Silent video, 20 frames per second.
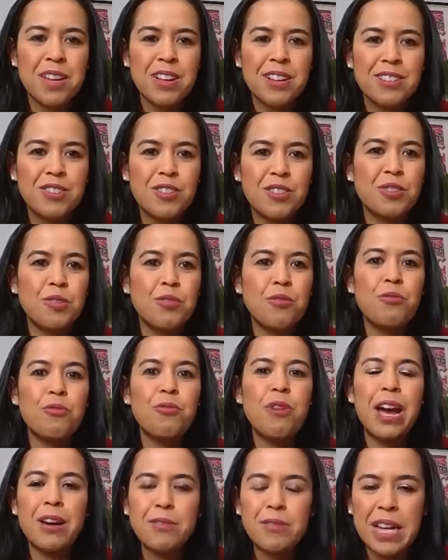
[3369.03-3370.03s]
So to
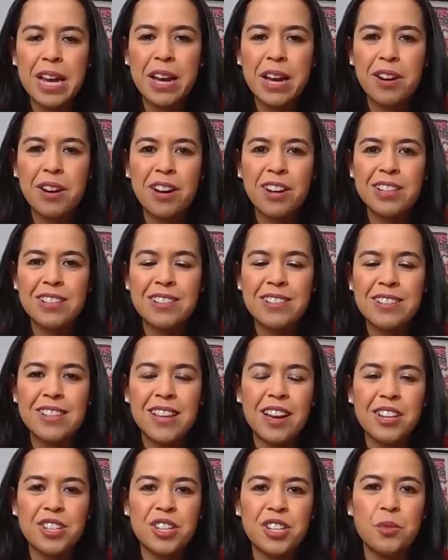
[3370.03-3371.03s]
round out our
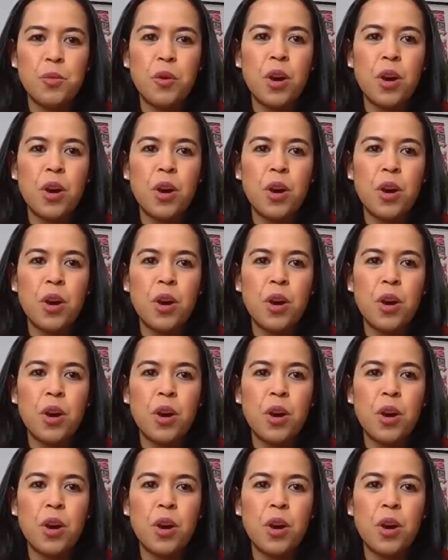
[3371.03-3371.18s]
discussion,